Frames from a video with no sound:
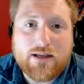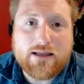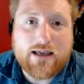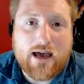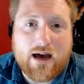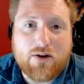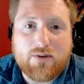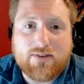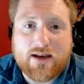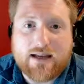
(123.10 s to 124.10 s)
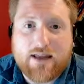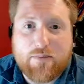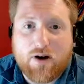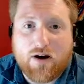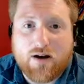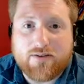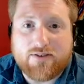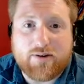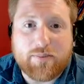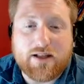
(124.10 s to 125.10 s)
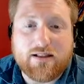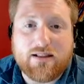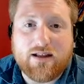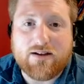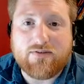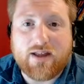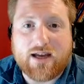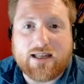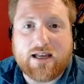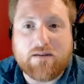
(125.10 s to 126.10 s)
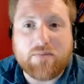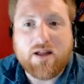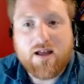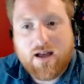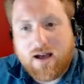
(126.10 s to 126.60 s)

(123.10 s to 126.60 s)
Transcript: cow is that game awesome! I love that game. I